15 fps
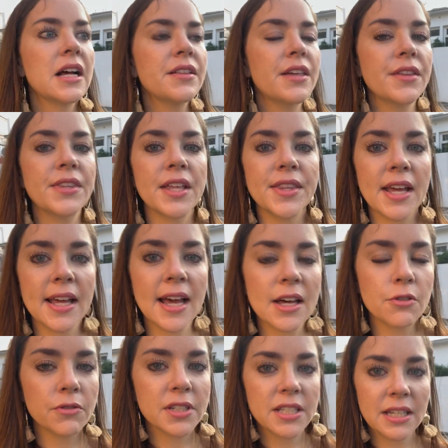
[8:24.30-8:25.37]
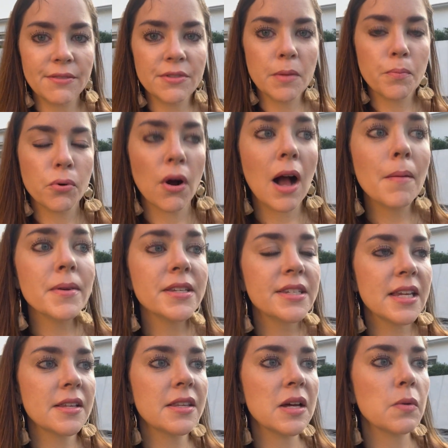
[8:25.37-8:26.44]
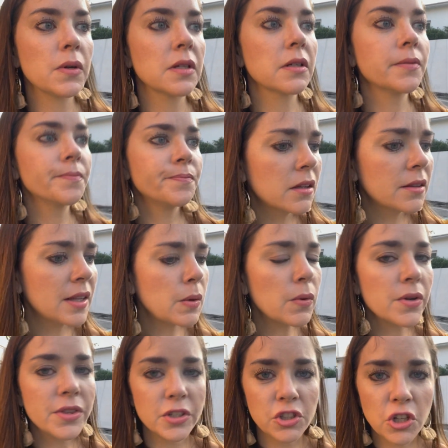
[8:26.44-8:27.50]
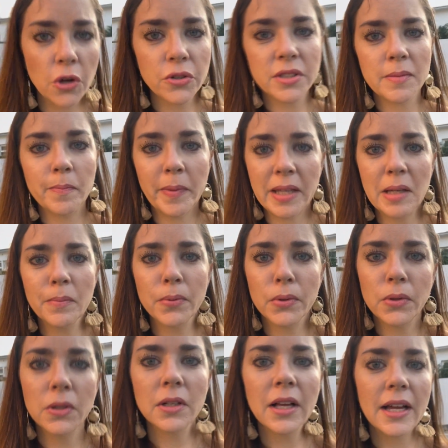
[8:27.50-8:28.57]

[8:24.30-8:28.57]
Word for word: that, that they had received the promise, that they were They were the chosen people.